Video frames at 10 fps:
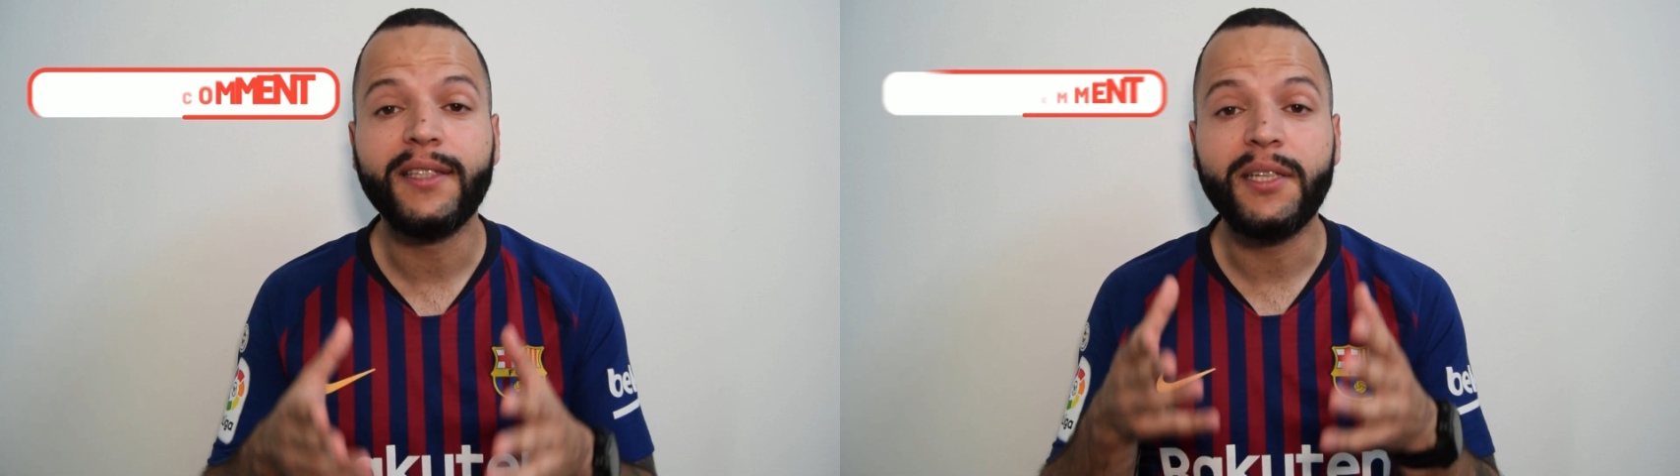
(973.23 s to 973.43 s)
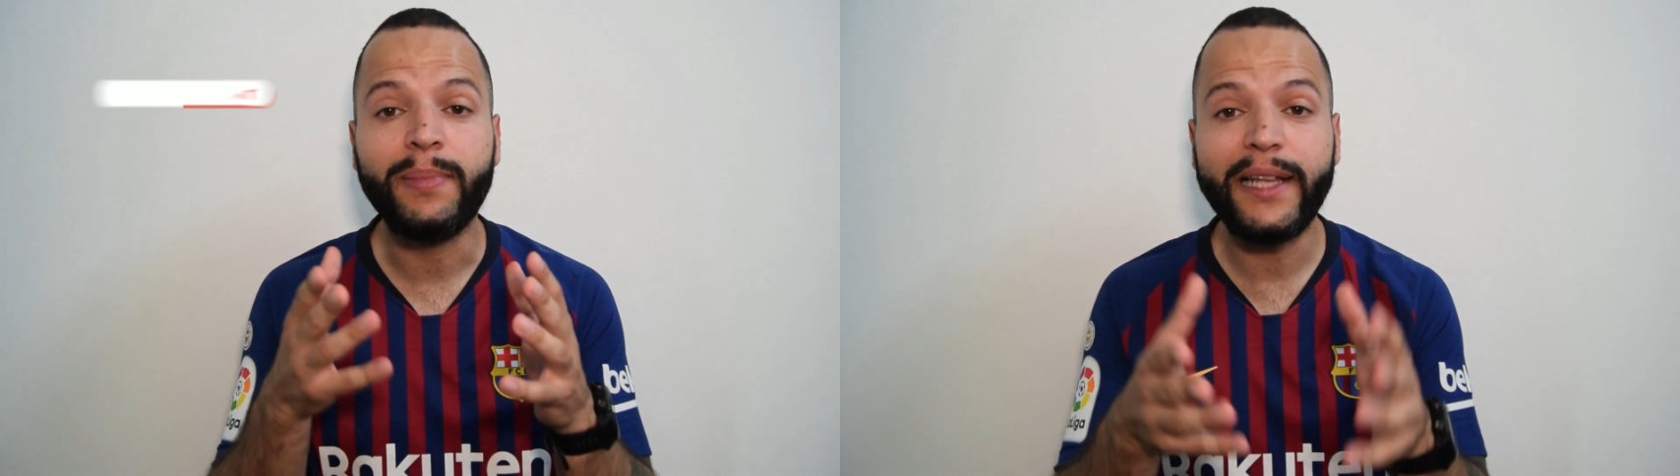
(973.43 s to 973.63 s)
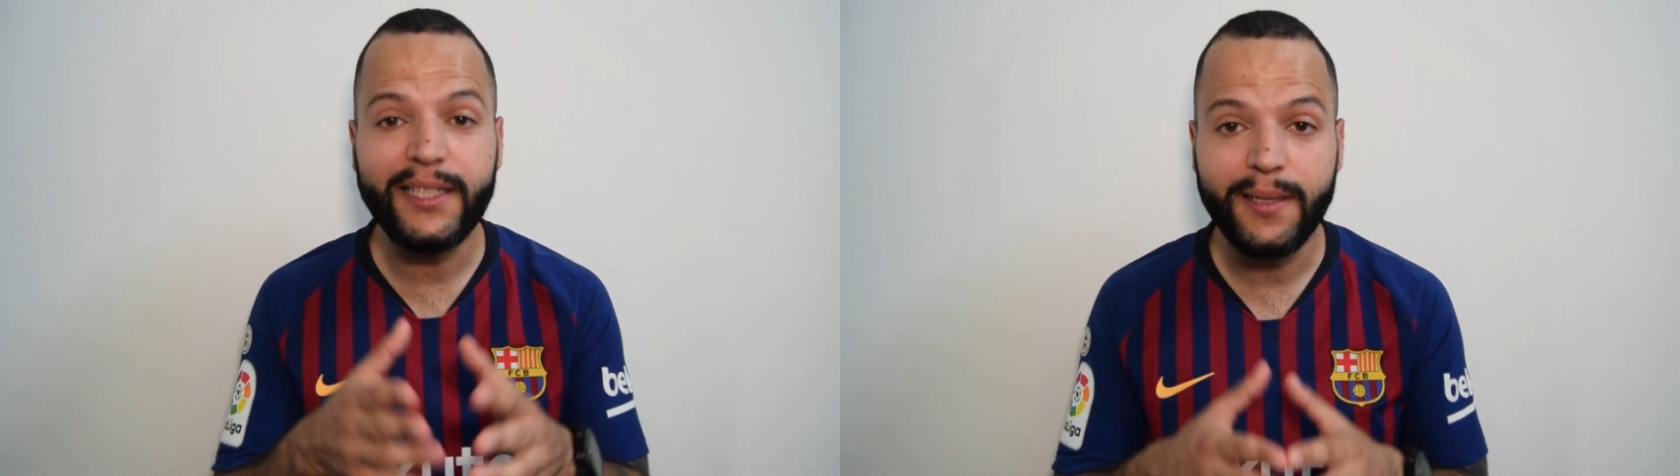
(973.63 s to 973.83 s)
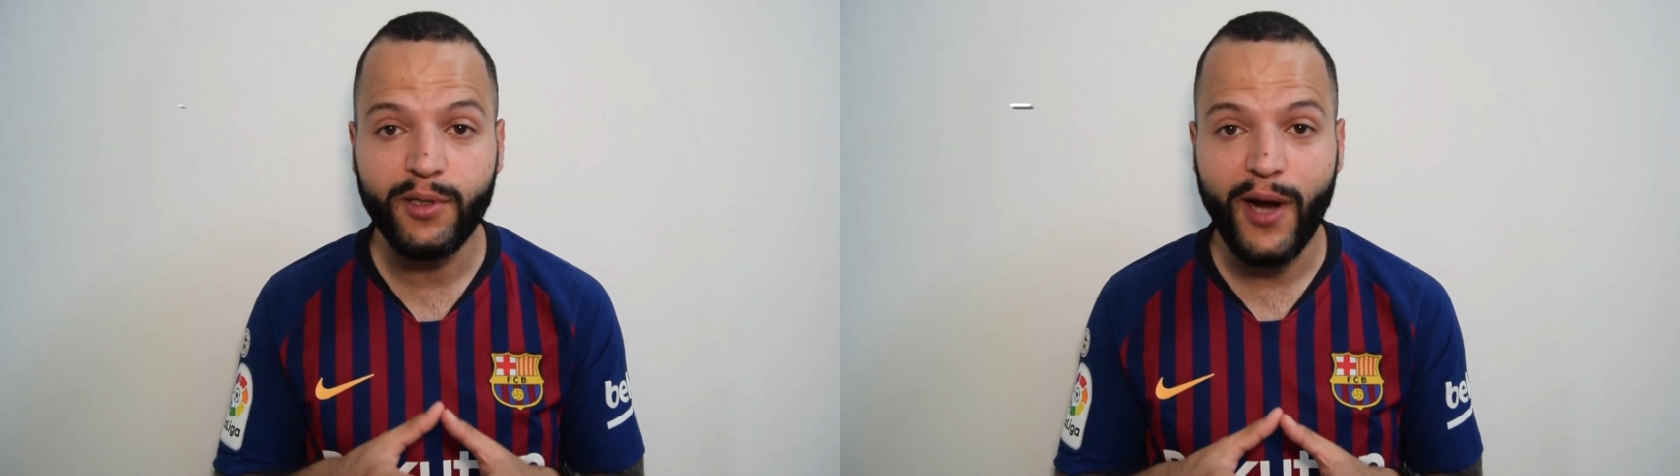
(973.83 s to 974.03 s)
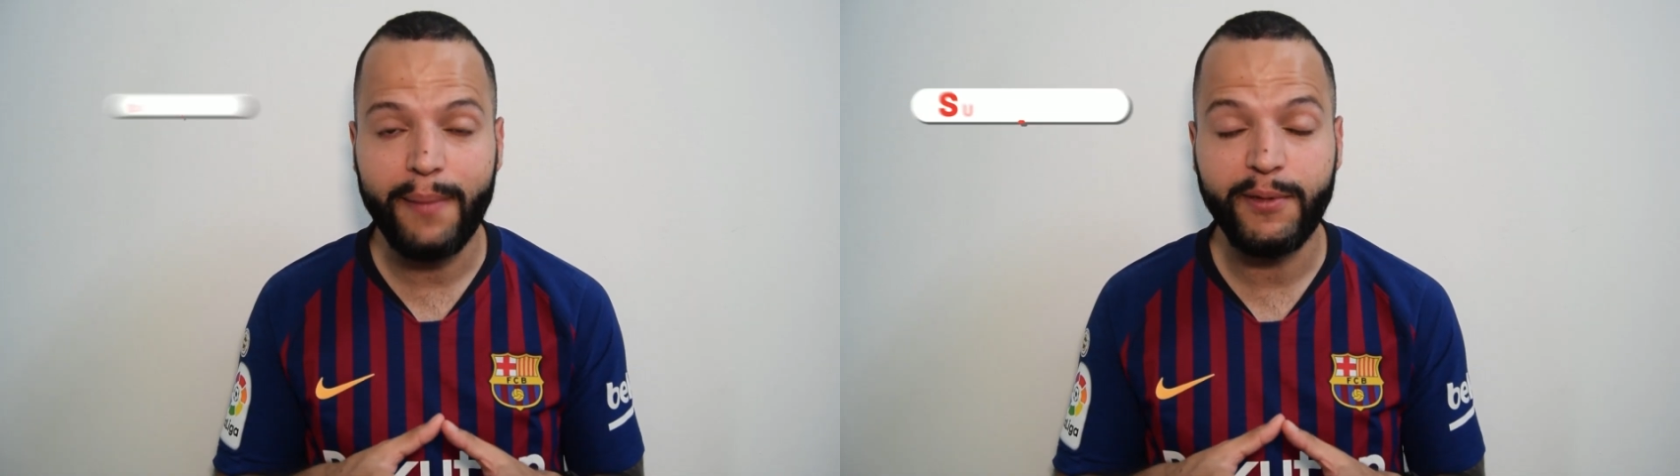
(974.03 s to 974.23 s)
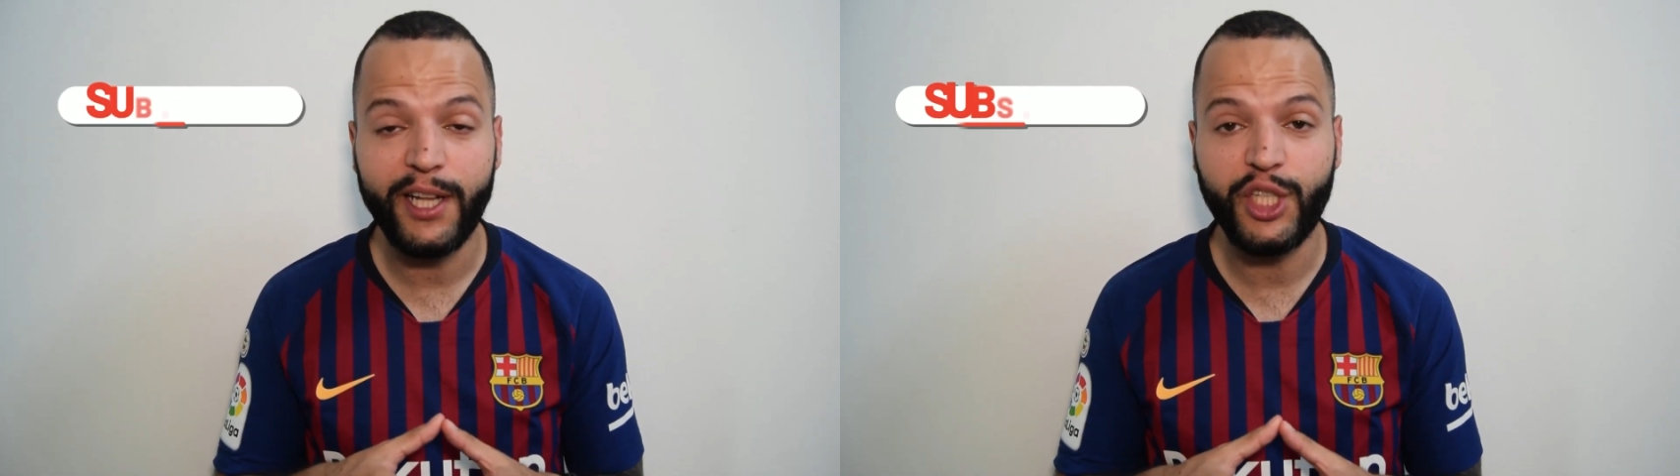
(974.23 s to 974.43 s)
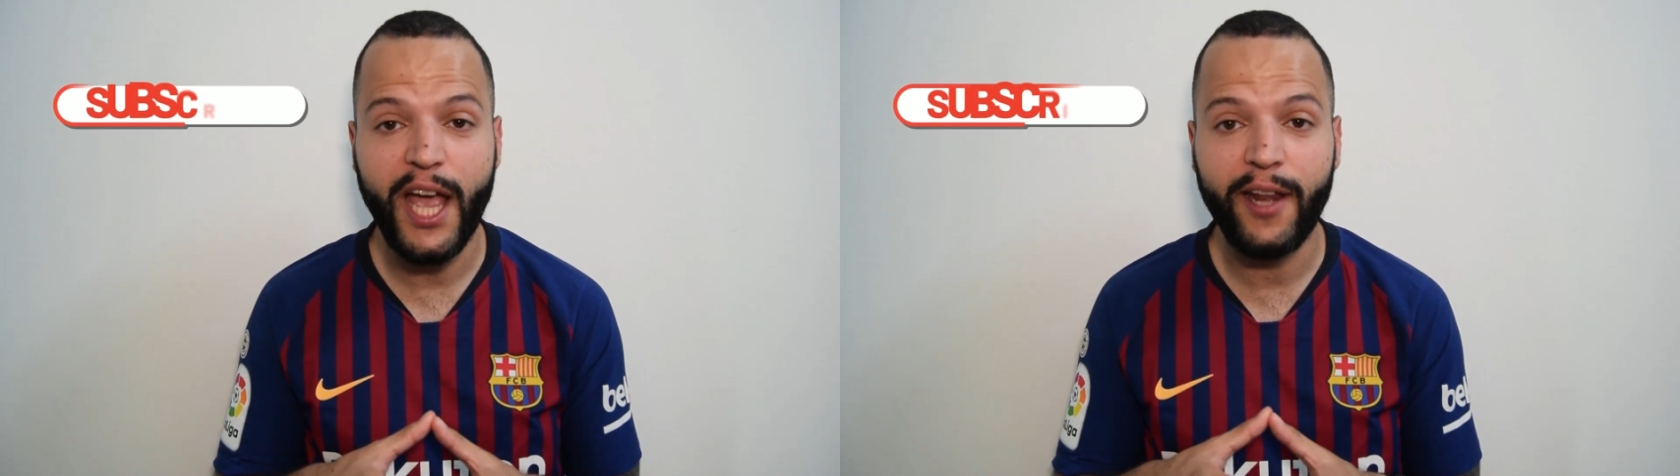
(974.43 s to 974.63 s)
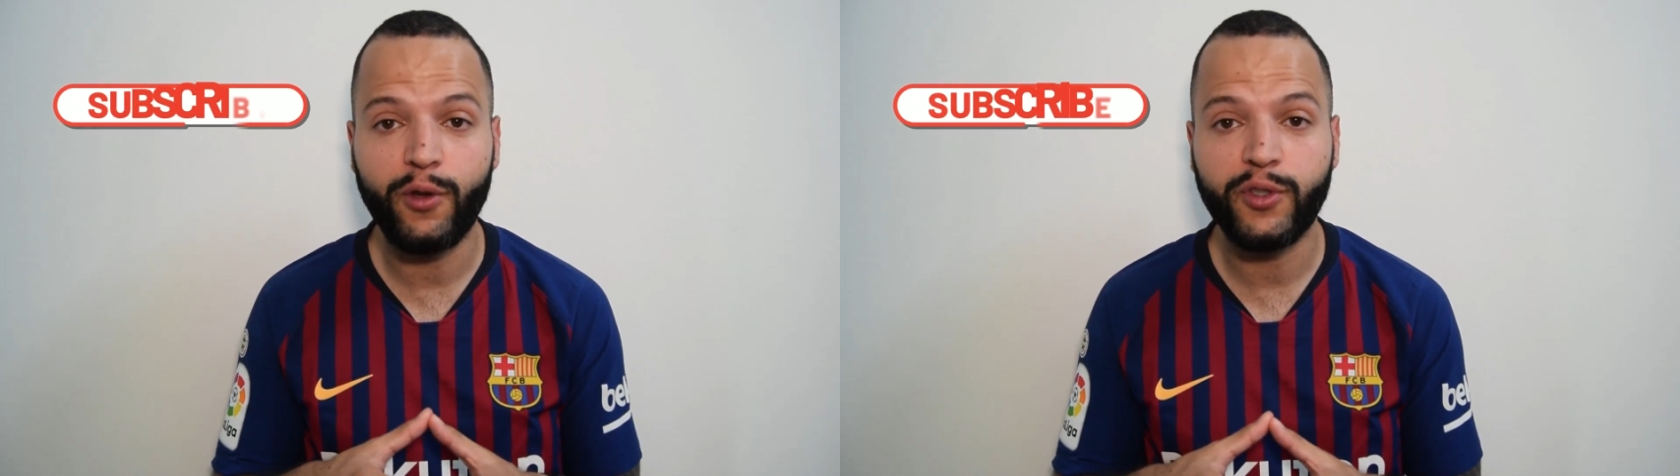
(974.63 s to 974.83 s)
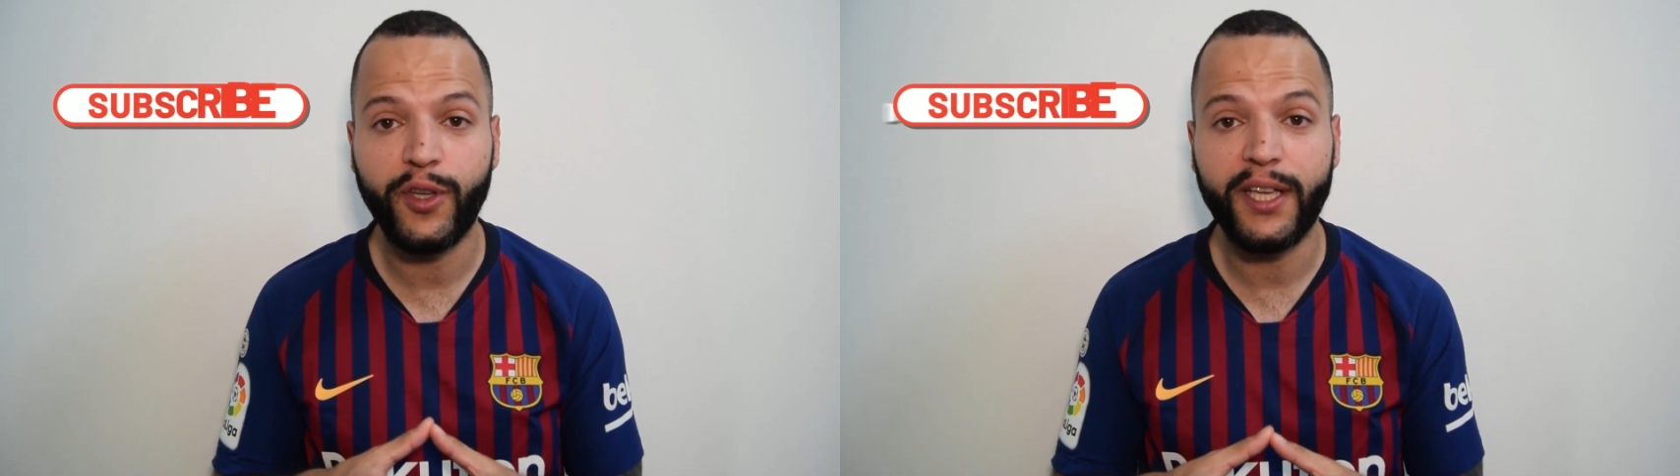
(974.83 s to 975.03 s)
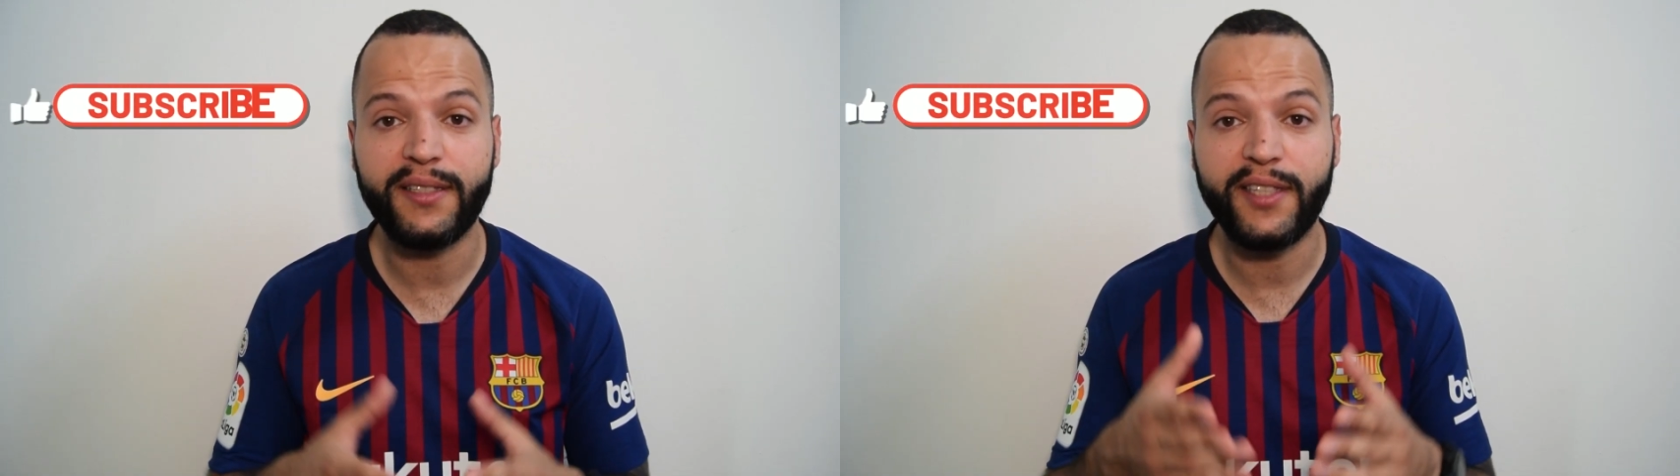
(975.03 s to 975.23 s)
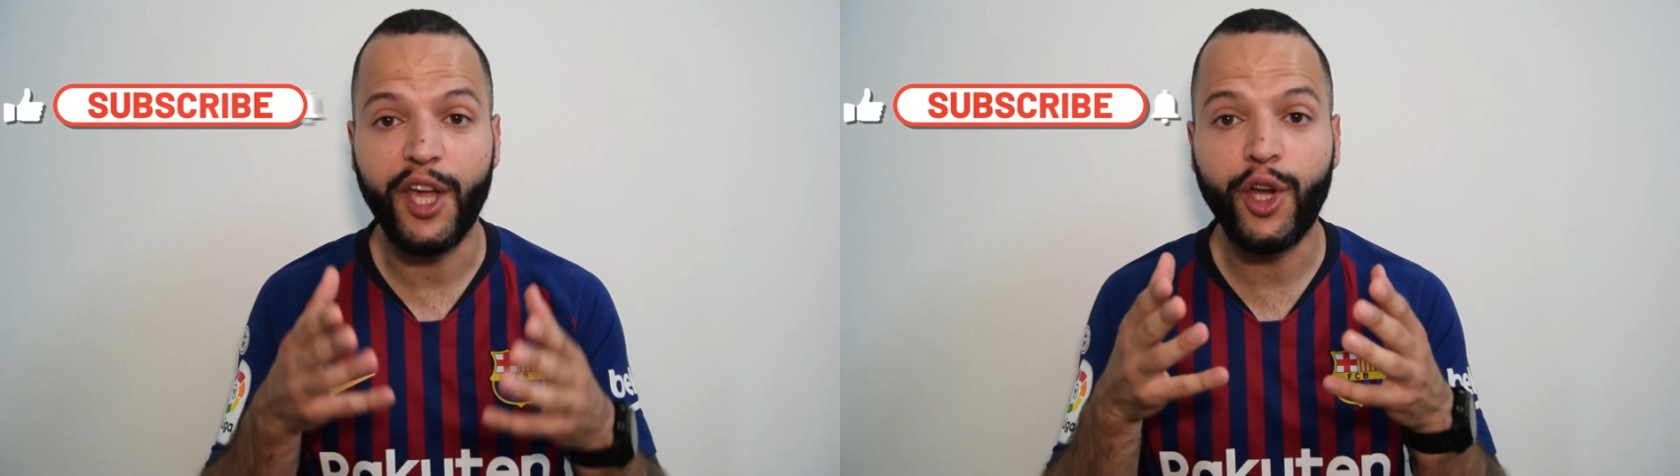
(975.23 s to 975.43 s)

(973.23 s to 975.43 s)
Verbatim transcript: to please subscribe to the channel so you can stay